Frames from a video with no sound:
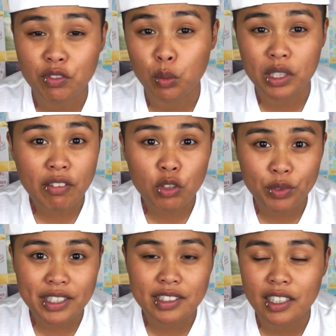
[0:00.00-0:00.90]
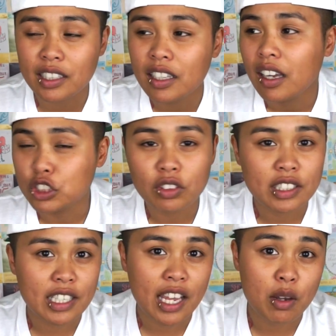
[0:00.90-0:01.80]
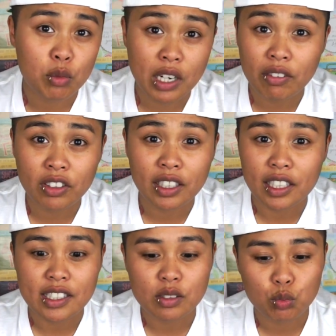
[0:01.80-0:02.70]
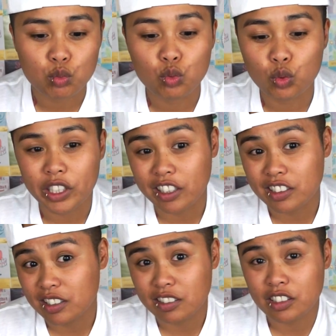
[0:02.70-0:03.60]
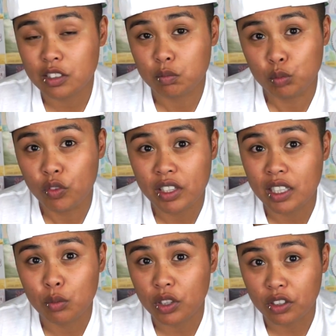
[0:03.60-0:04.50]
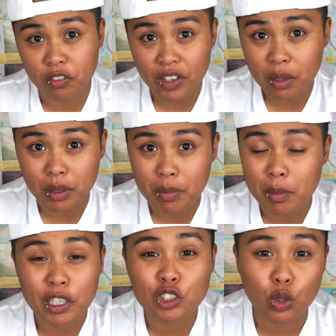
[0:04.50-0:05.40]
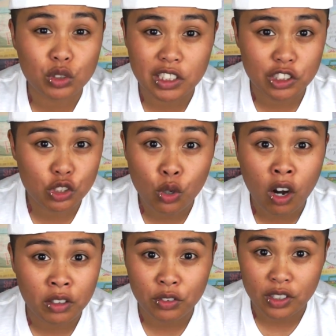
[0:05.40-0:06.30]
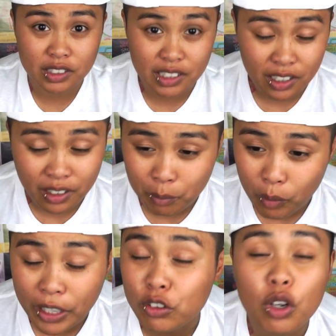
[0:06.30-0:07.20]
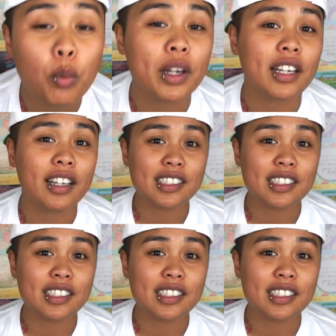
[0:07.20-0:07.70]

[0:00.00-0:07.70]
For whatever reason, student debt, whatever it is, we're just moving in with our family. Maybe adulting is too hard for us. I don't know what it